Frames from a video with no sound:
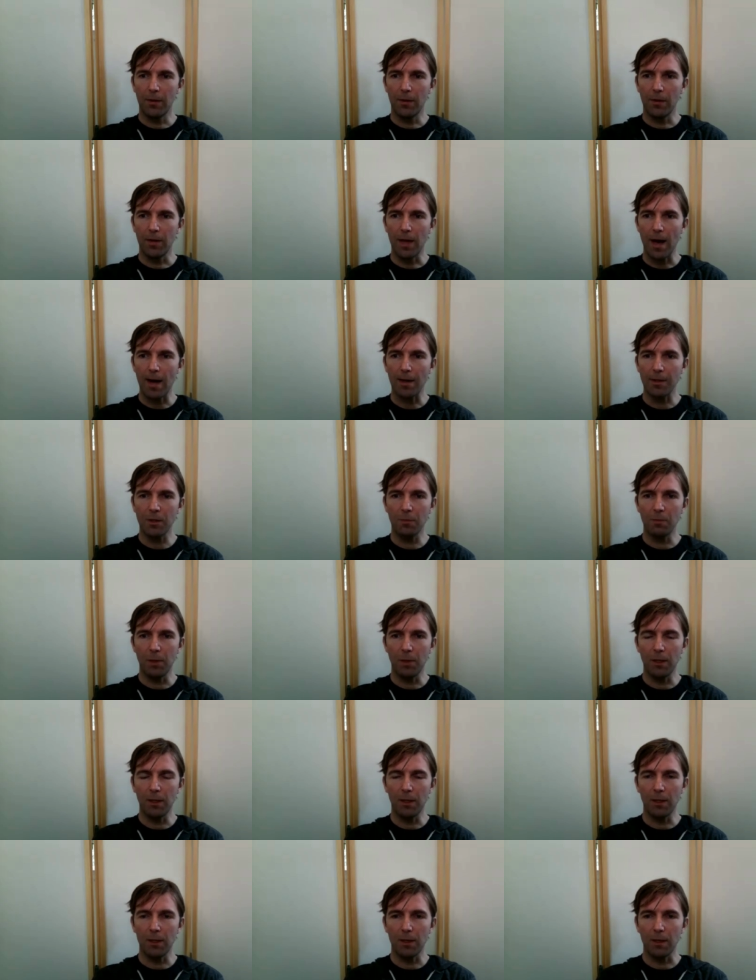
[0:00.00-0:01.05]
that to
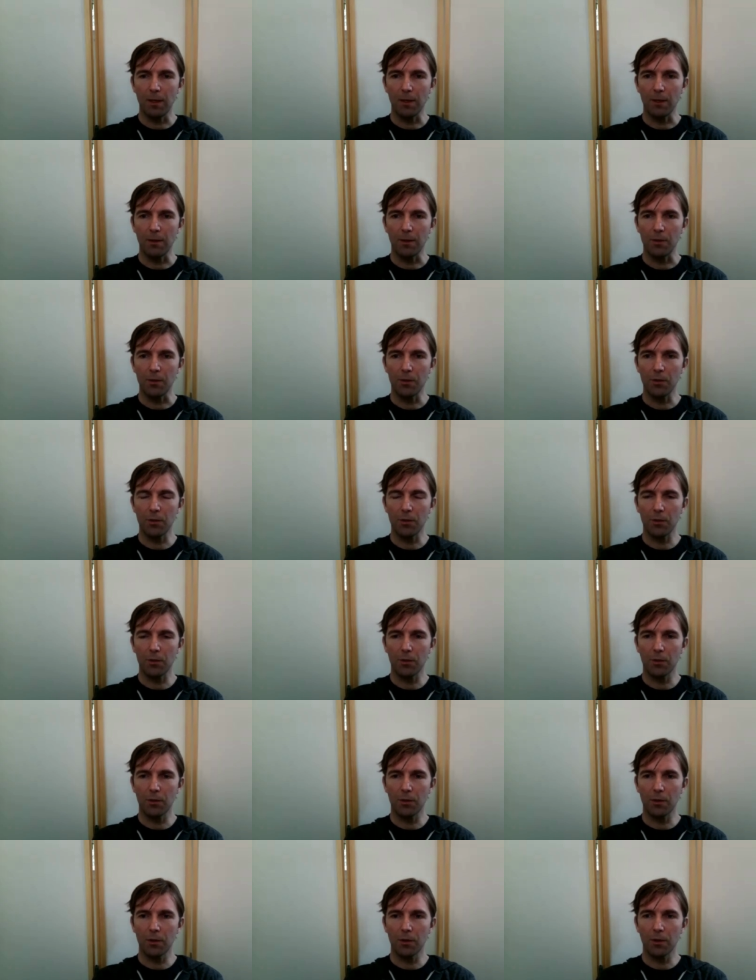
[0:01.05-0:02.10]
me is
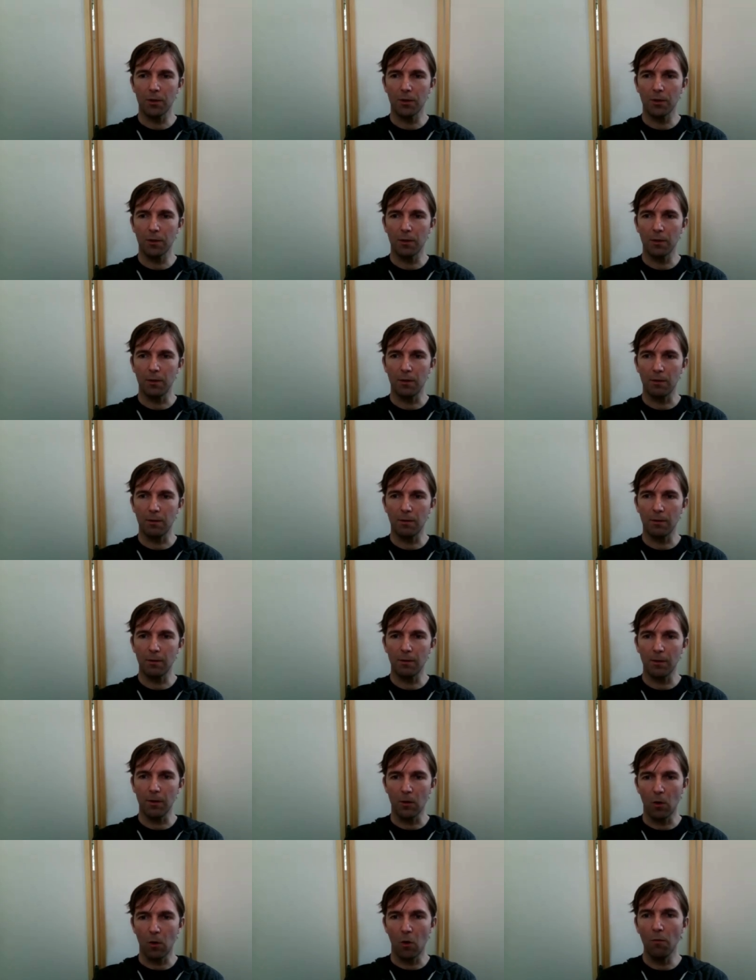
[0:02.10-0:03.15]

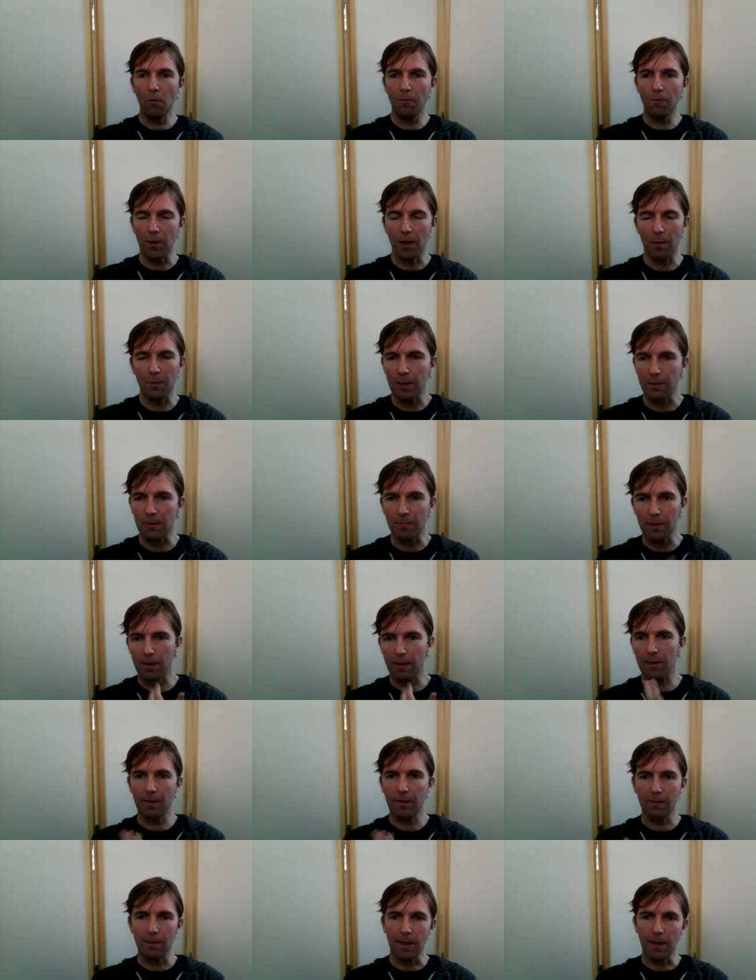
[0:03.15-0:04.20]
hope. I mean,
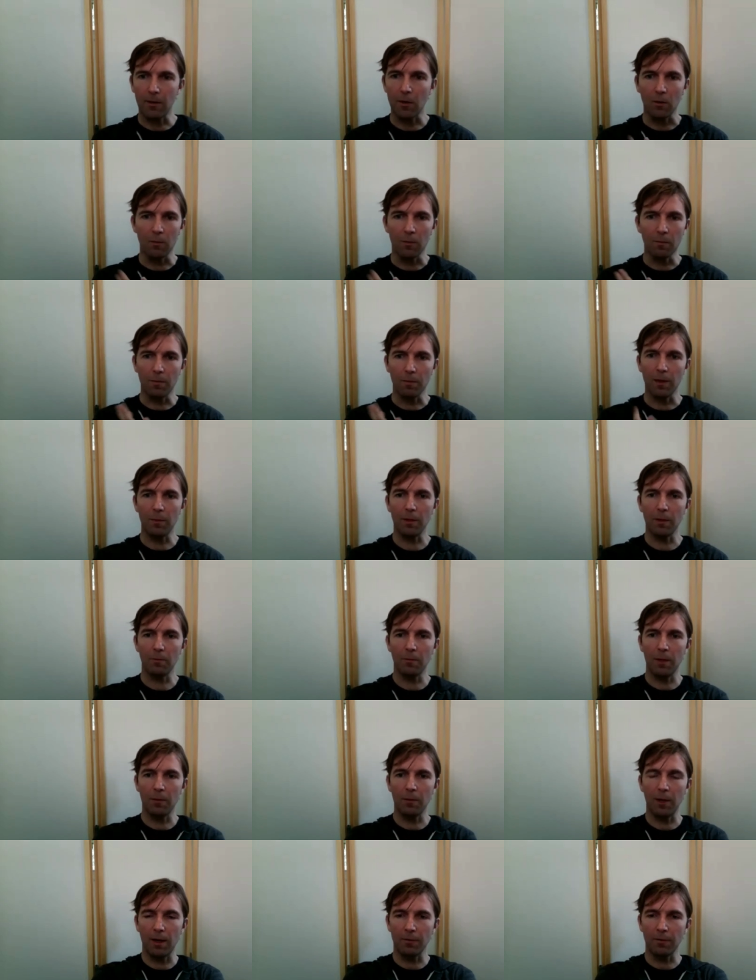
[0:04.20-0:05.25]
I don't know. Maybe
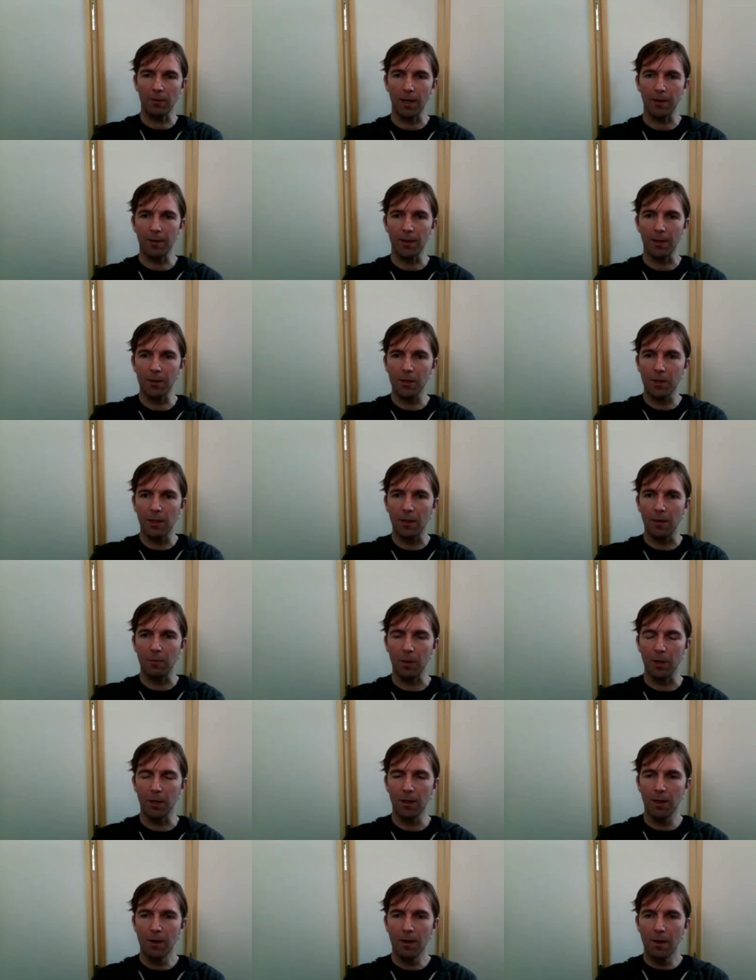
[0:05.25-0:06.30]
maybe I've got thick skin,
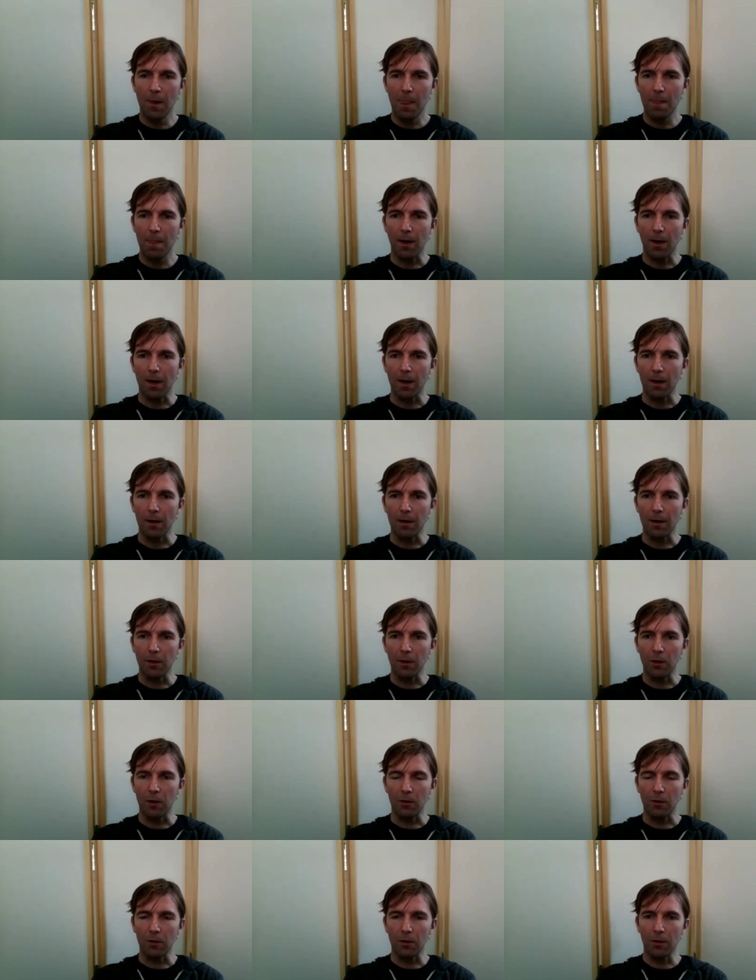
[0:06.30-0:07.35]
but uh, you
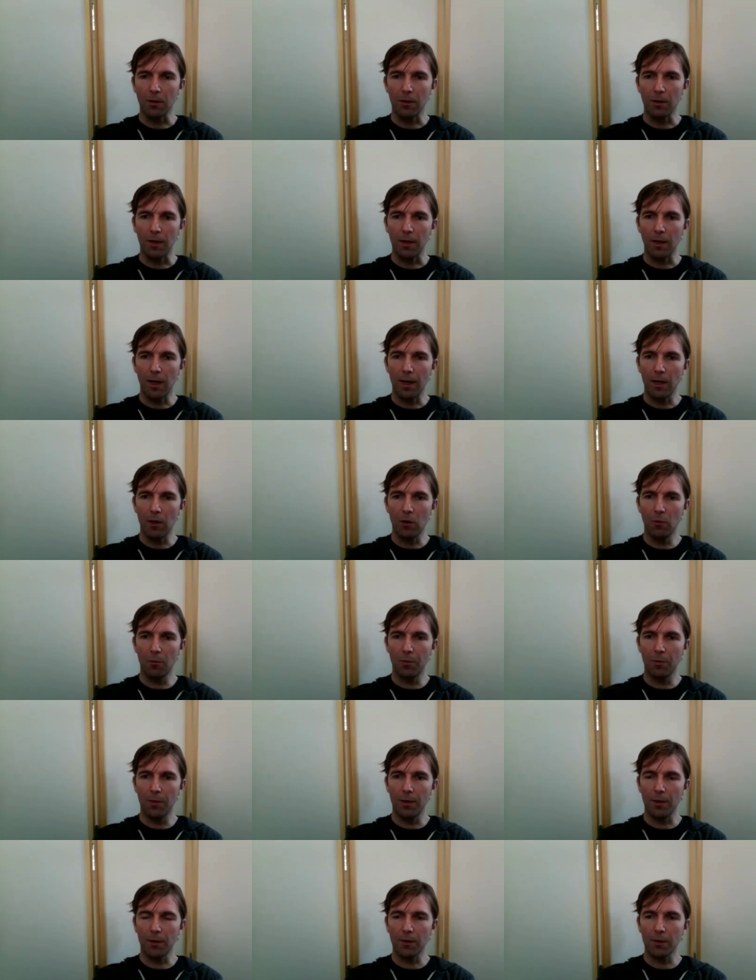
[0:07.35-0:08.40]
know, I, I hope
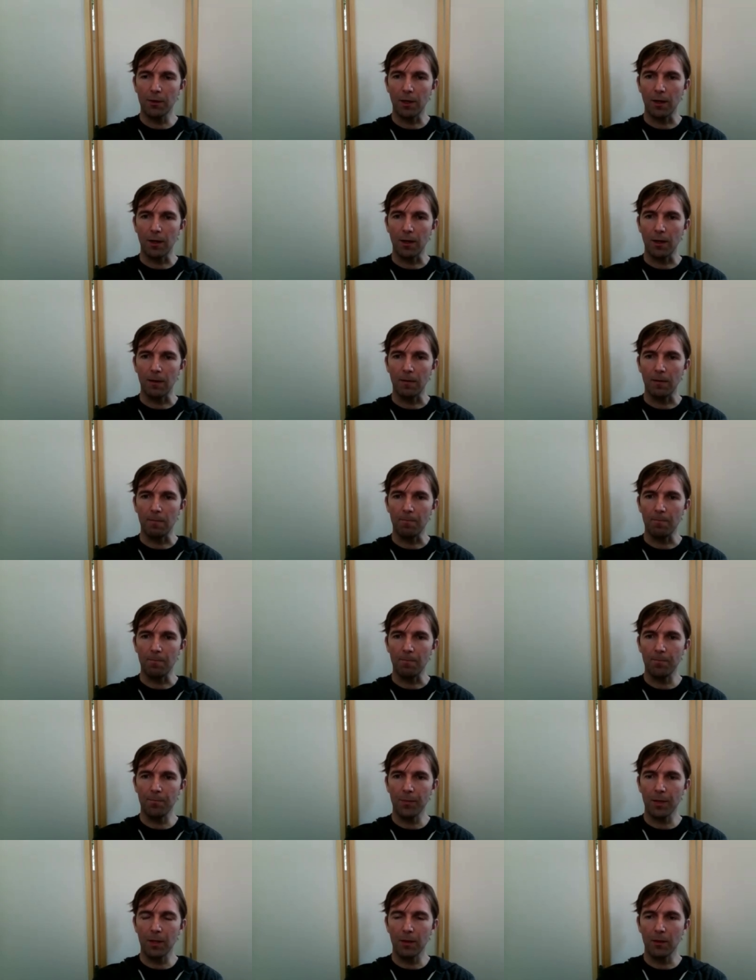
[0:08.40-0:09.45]
that um,
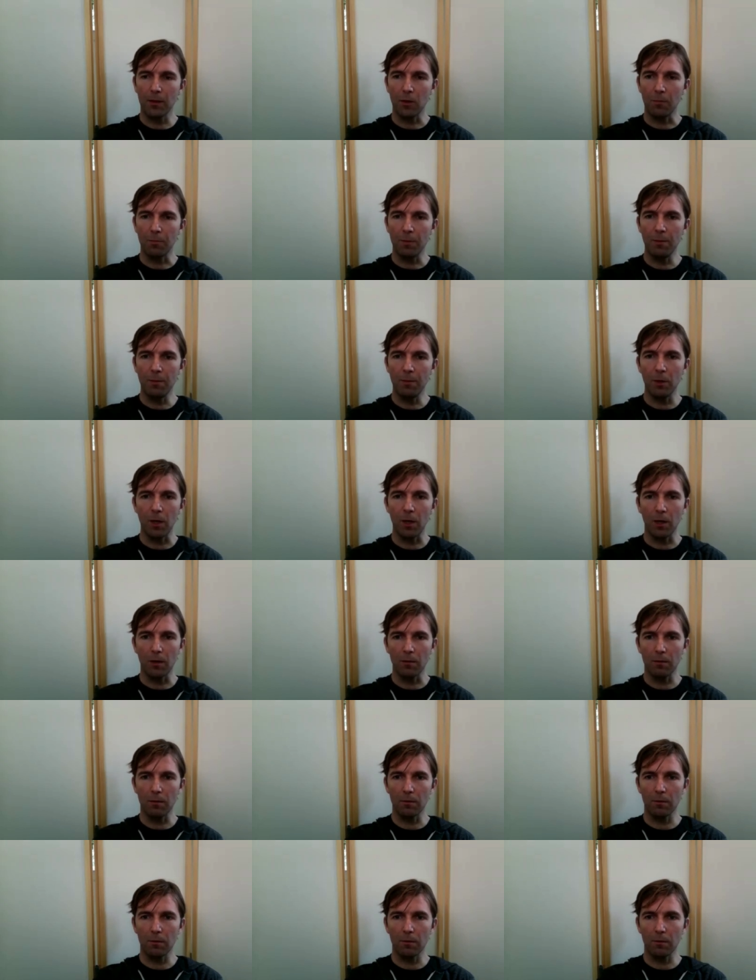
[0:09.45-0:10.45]
you know people aren't